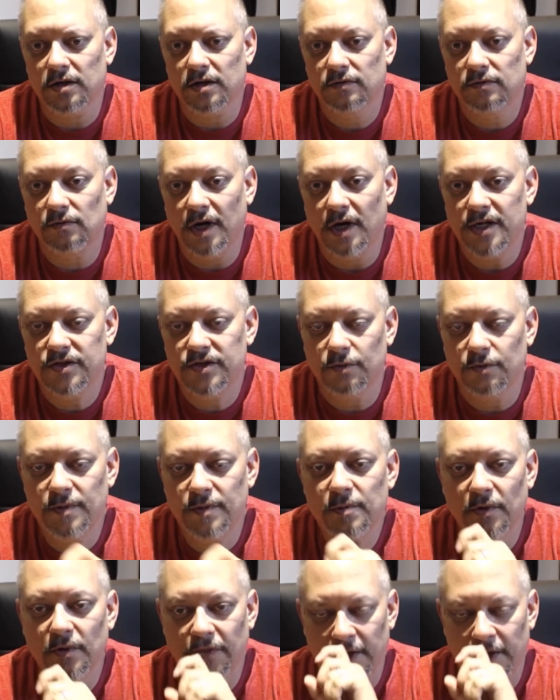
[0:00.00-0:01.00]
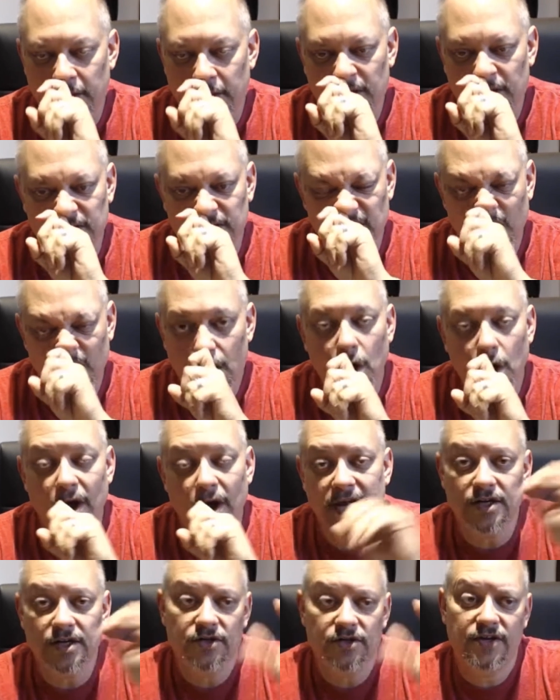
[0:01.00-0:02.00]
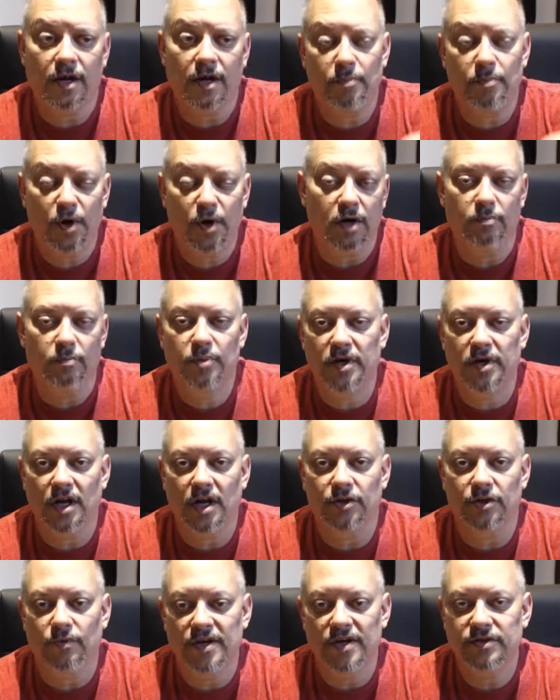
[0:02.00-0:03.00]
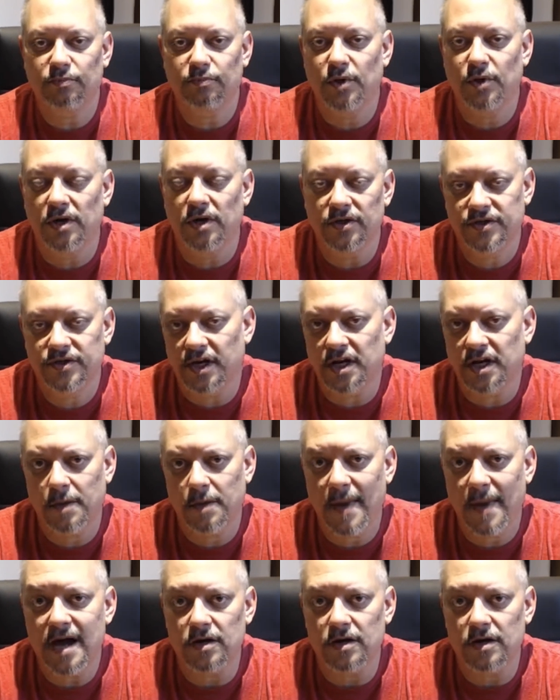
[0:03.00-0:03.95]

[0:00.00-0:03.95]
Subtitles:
Right, so people think I can just take a part and put it on the resin printer, it's going to come out.